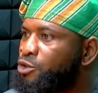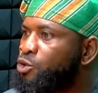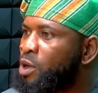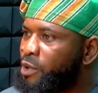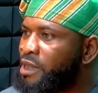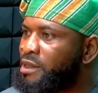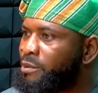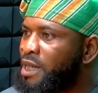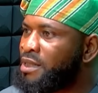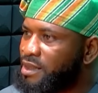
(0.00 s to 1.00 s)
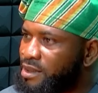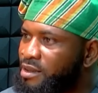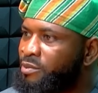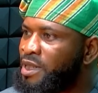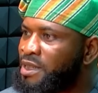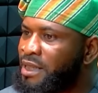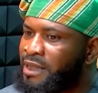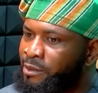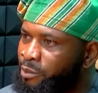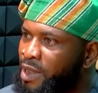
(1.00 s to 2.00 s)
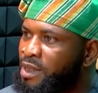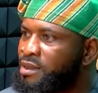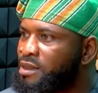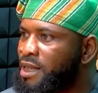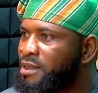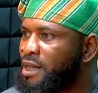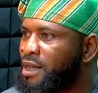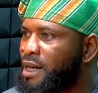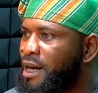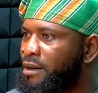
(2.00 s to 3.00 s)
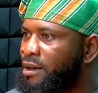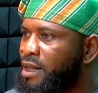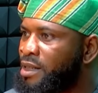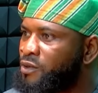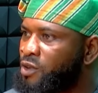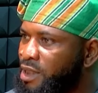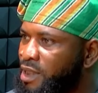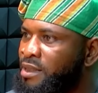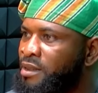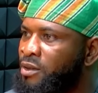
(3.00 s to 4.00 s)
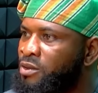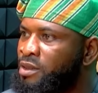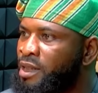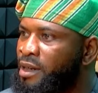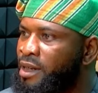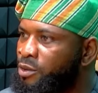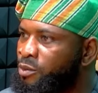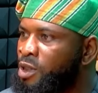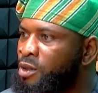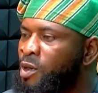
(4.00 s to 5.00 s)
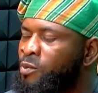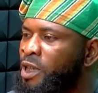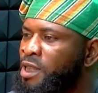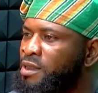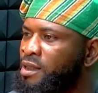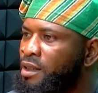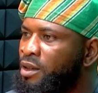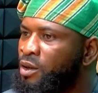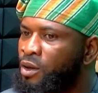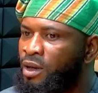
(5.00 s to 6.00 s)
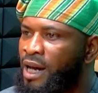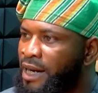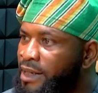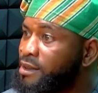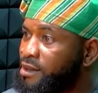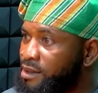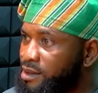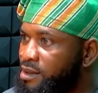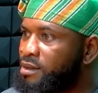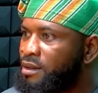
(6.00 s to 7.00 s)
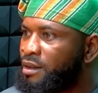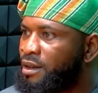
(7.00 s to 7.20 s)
You go and bring the remaining 60% and pay these teachers their arrears for the 30,000 naira new minimum wage. And he did it.